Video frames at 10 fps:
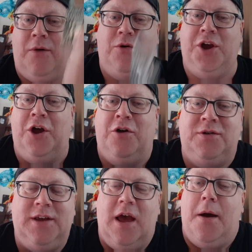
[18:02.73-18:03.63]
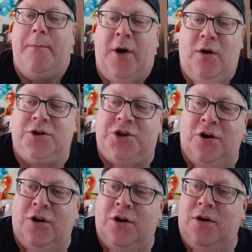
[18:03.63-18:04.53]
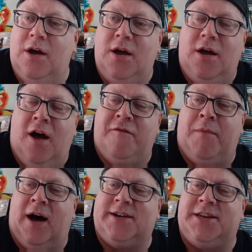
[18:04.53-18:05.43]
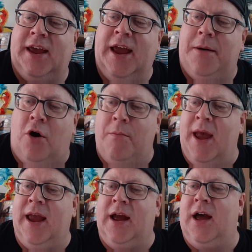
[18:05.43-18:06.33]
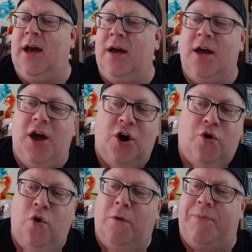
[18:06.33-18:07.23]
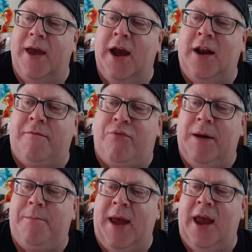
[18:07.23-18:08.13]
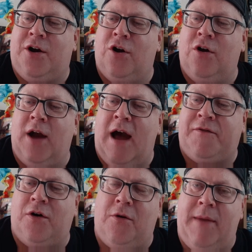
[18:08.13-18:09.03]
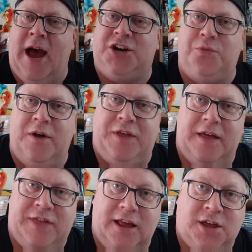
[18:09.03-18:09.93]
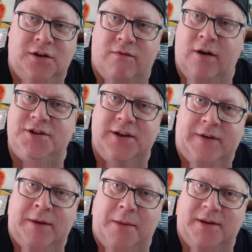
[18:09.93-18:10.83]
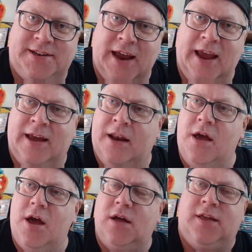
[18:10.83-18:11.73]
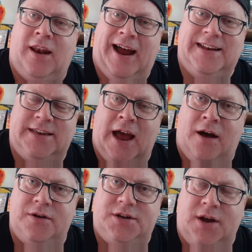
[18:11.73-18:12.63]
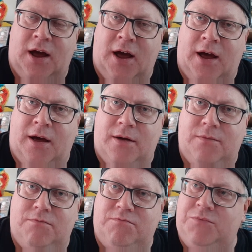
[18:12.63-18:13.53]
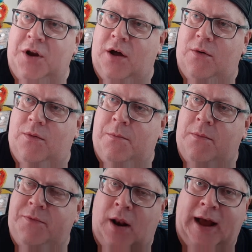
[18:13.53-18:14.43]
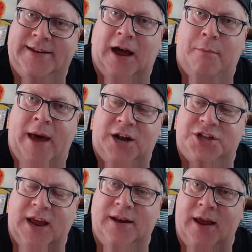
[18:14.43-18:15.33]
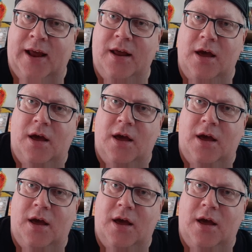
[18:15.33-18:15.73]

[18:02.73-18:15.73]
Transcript: will use. Poster of Moxley and Omega. A cool pin of Britt Baker after her match with, I think, Thunder Rosa, if I'm not mistaken. The lights out. You know, the lights out match they did.